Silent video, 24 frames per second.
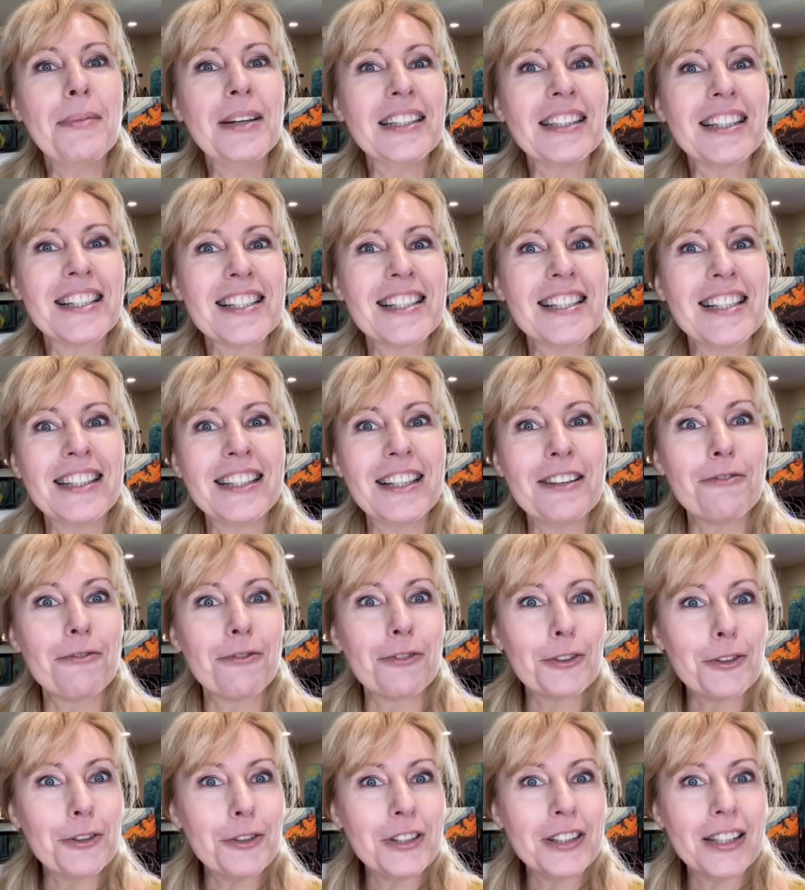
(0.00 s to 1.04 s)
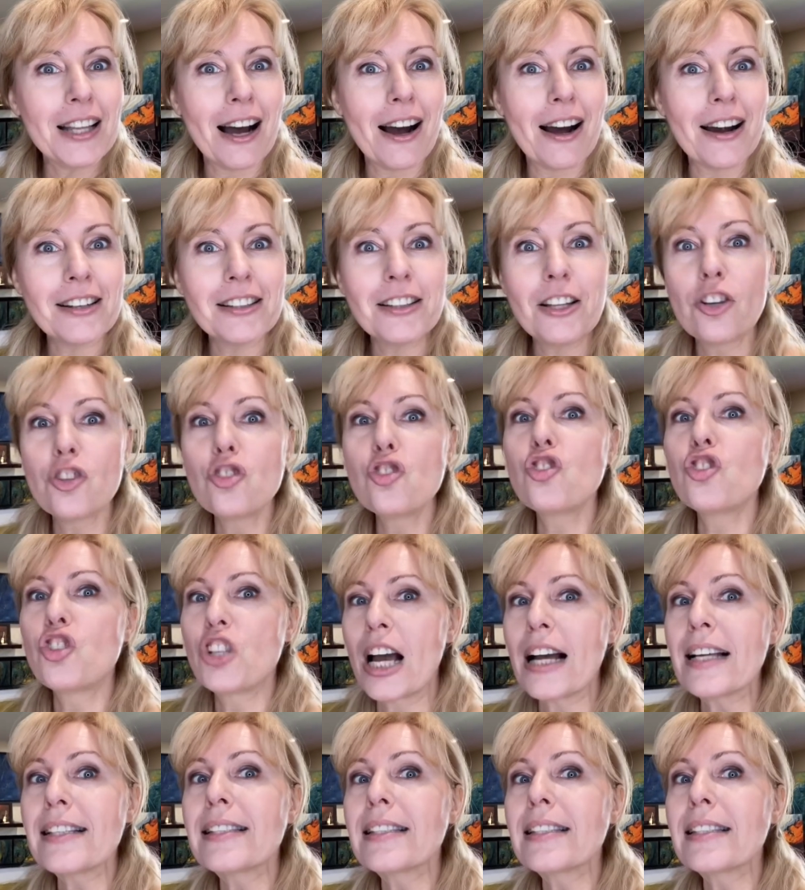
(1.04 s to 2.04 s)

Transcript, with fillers: interested in fluid art, just